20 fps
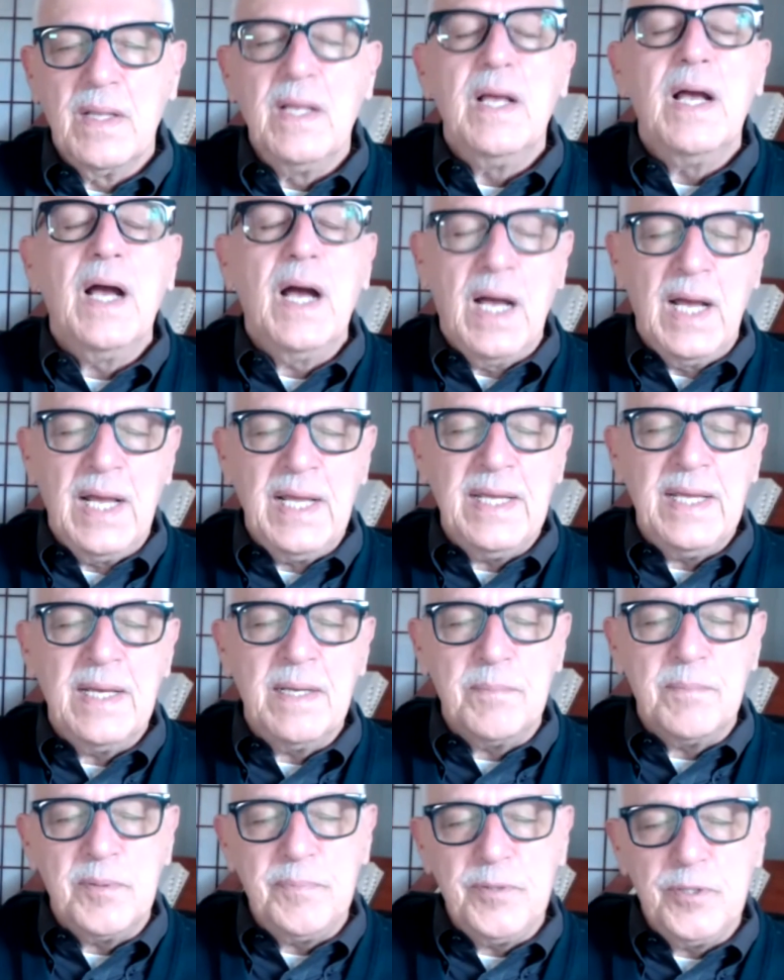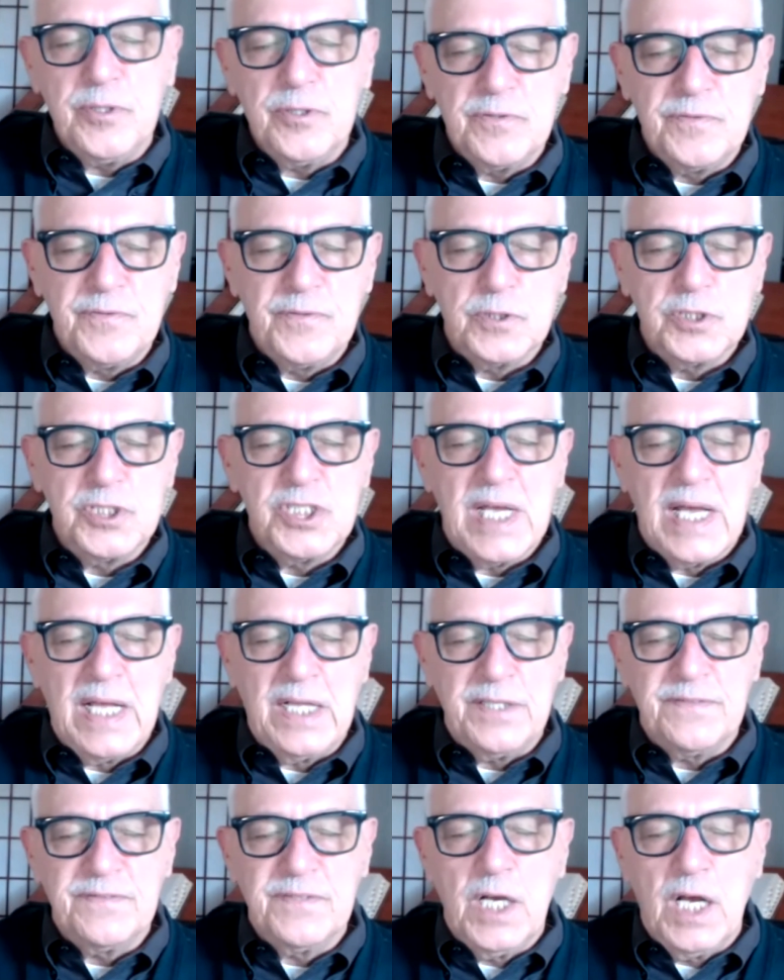I am a beautiful child
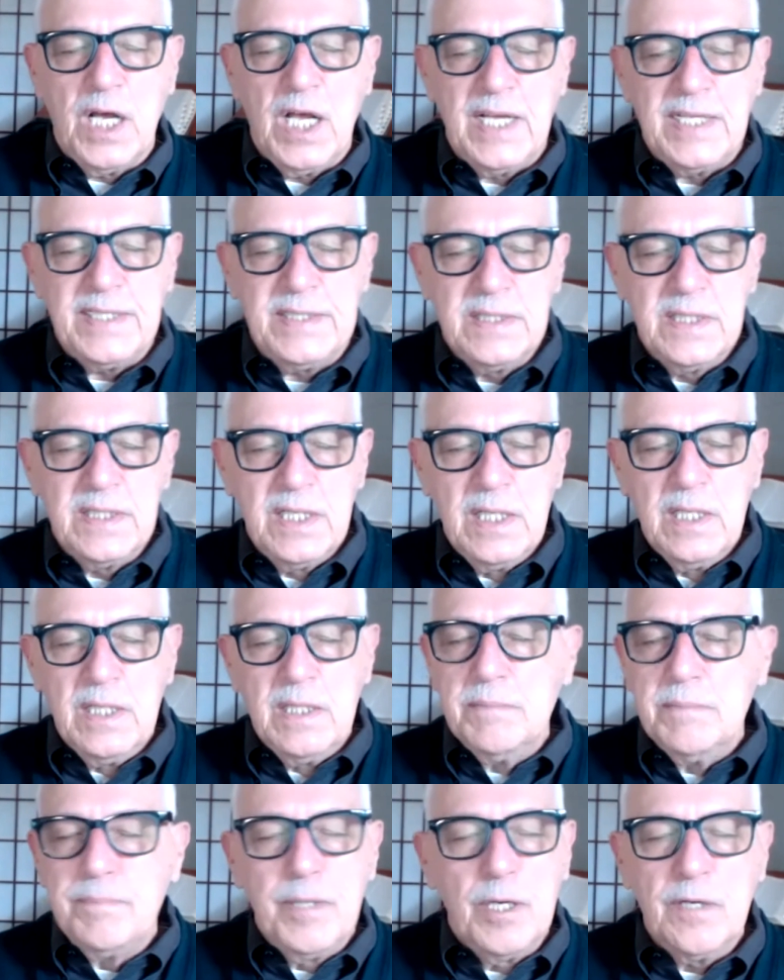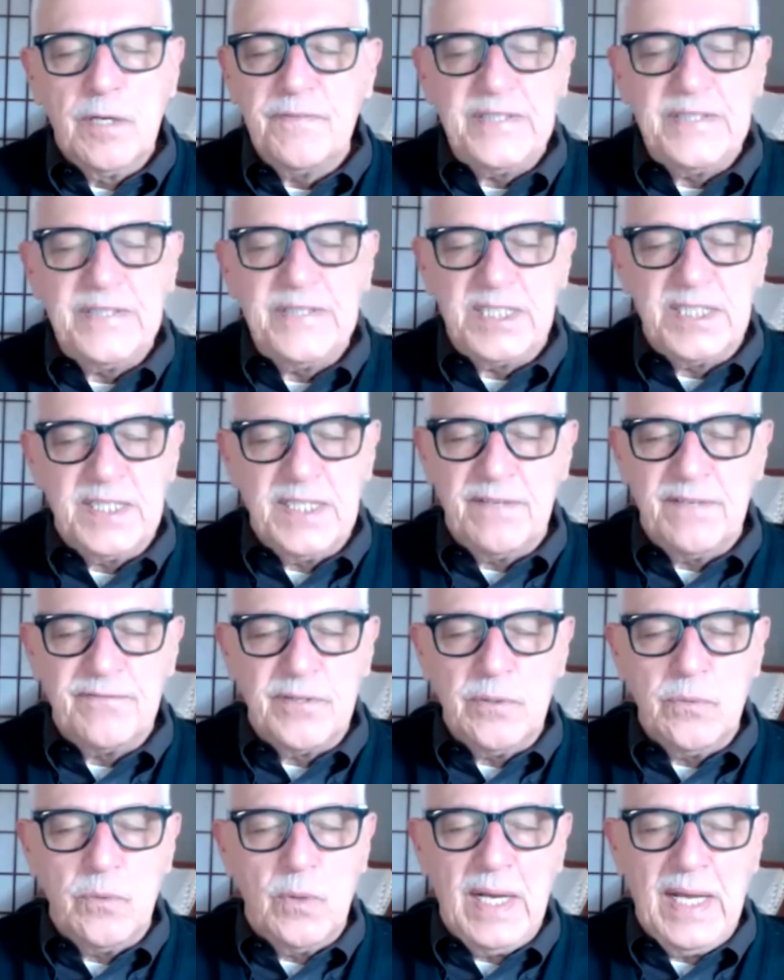of God, perfect in every
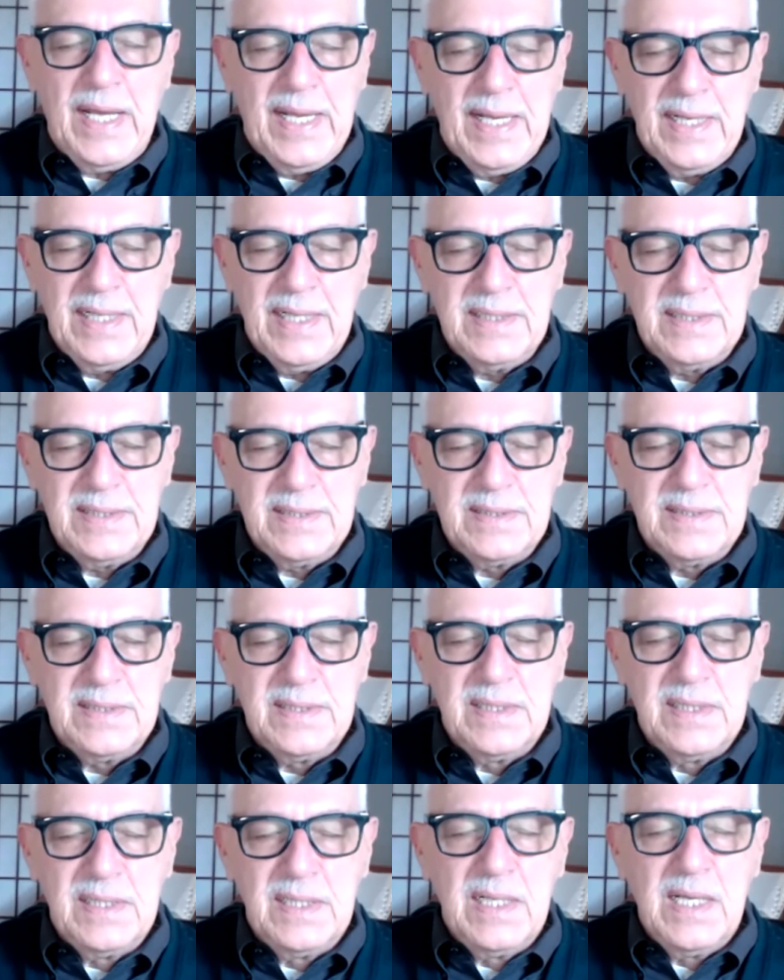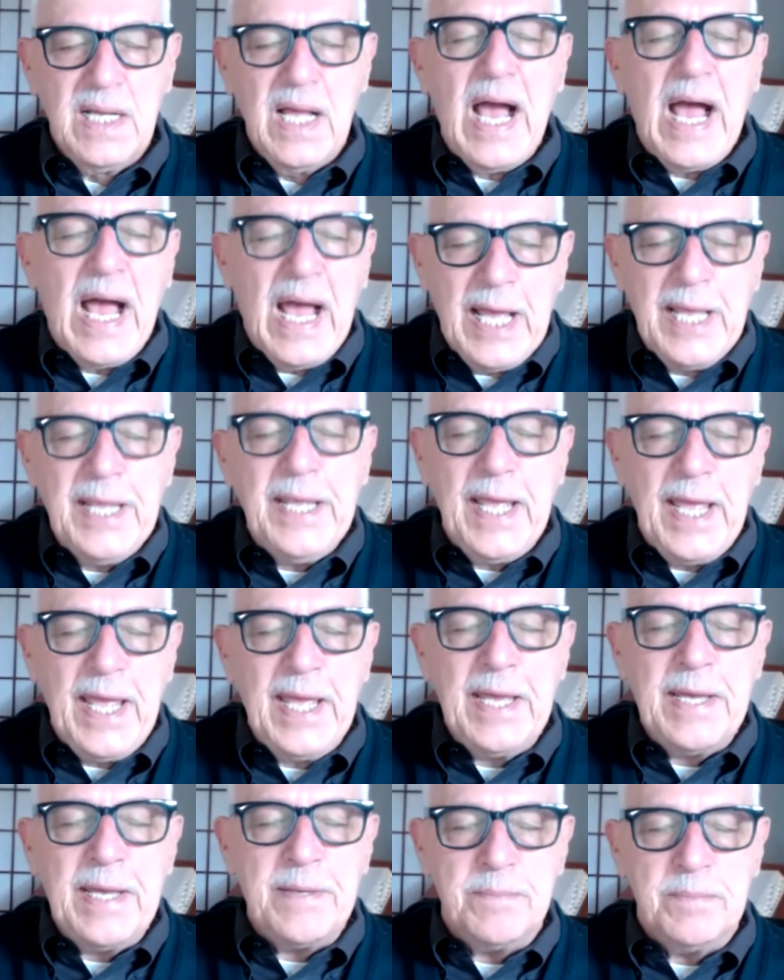way. I
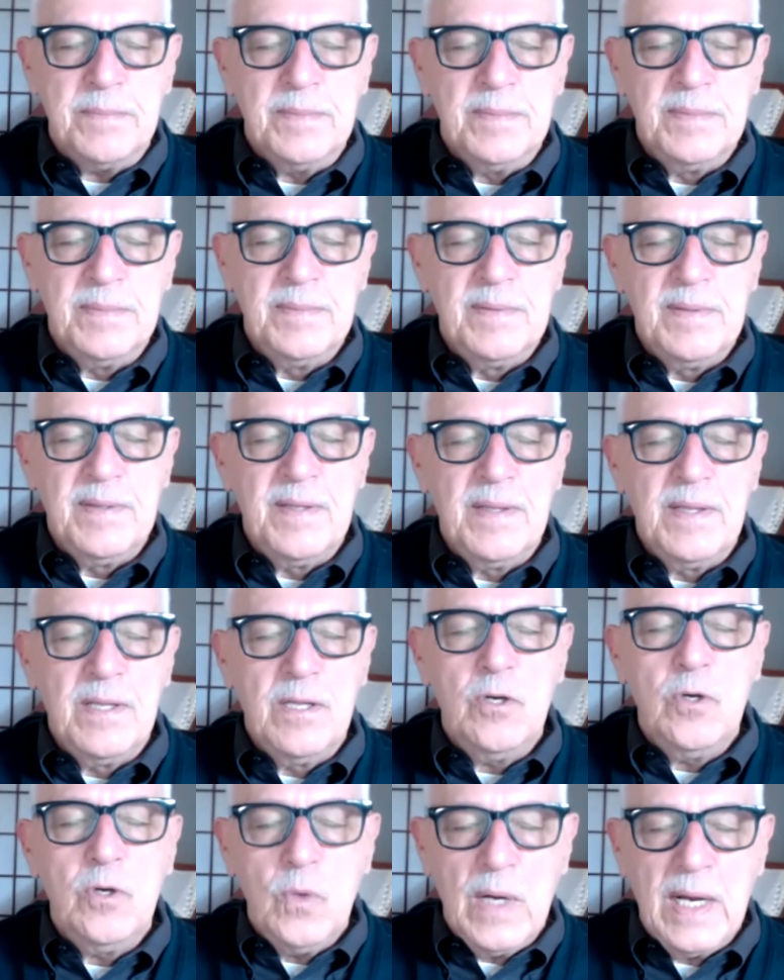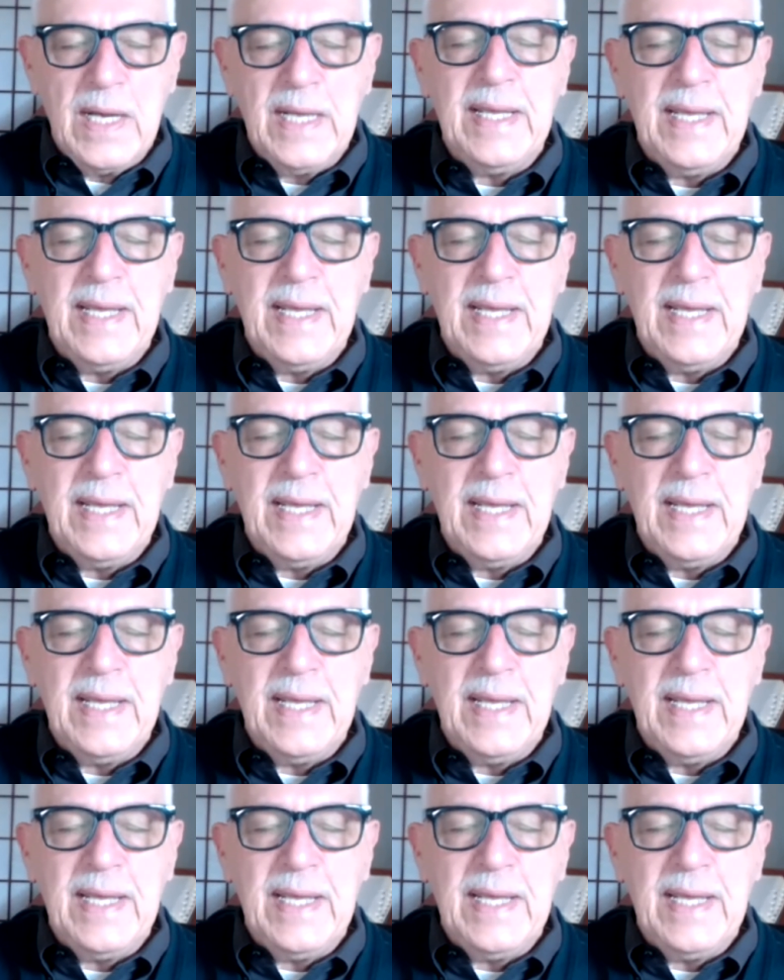am who I